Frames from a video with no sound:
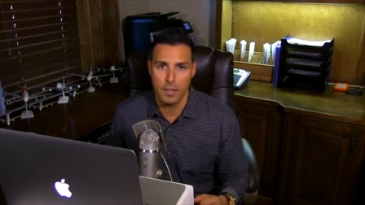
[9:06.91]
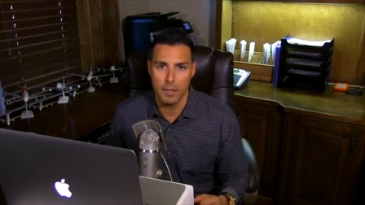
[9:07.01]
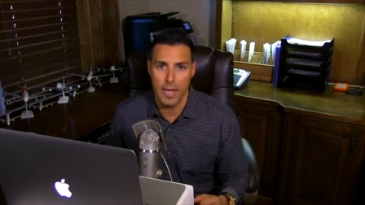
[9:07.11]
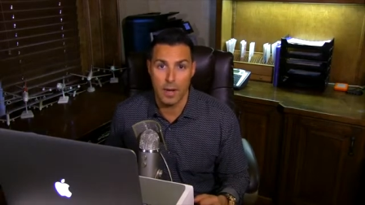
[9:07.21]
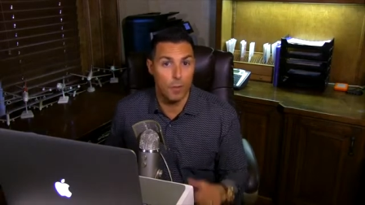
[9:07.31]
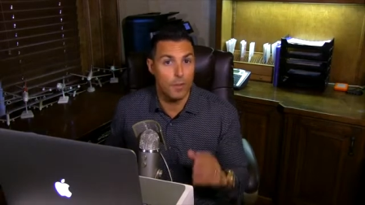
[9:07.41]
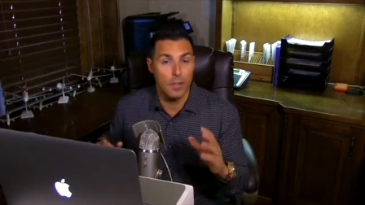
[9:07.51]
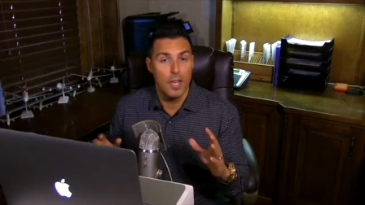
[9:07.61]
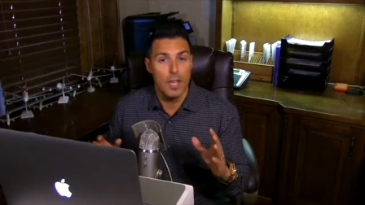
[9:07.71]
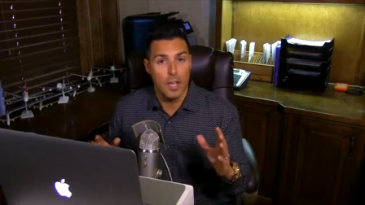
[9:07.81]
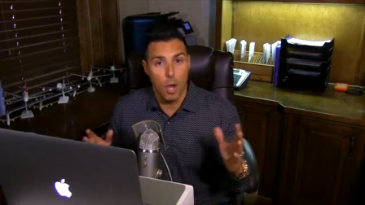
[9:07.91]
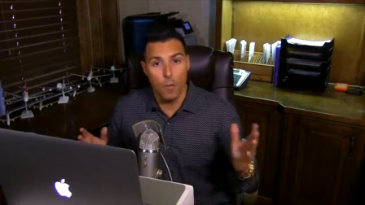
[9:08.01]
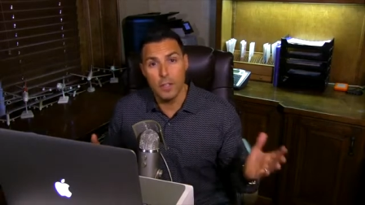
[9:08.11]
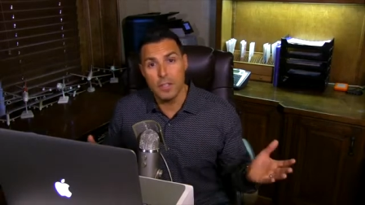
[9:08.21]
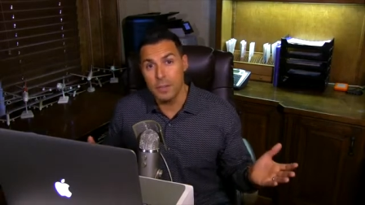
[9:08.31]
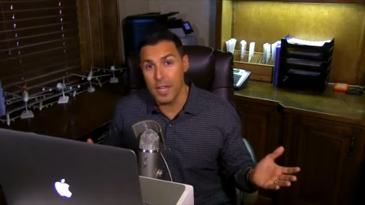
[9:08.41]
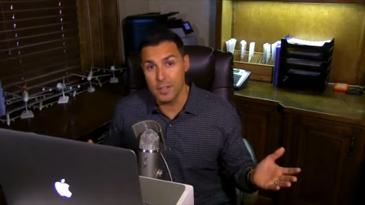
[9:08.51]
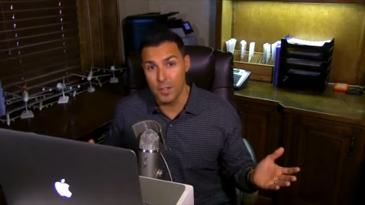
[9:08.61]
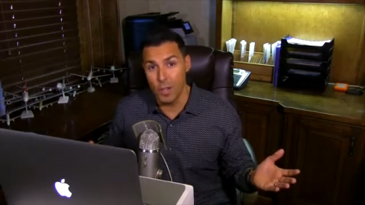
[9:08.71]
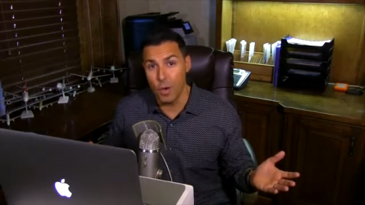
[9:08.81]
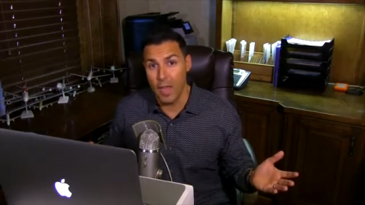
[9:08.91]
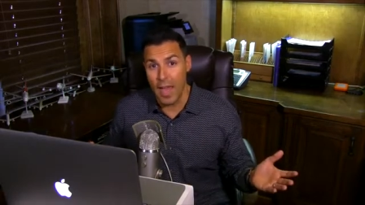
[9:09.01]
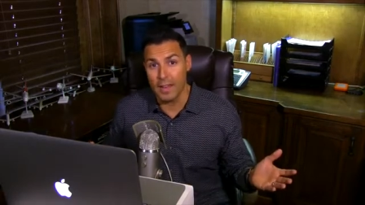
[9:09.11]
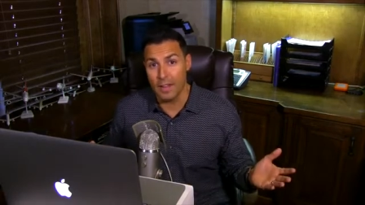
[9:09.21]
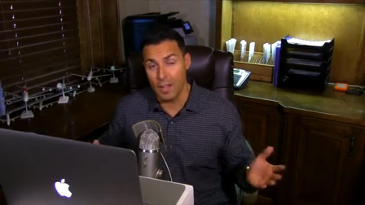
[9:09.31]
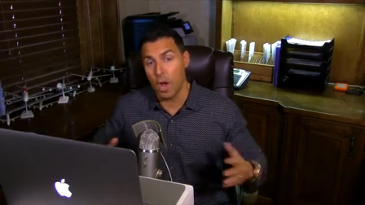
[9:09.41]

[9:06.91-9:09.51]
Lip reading: Okay. I don't know if hopefully some of you guys know that.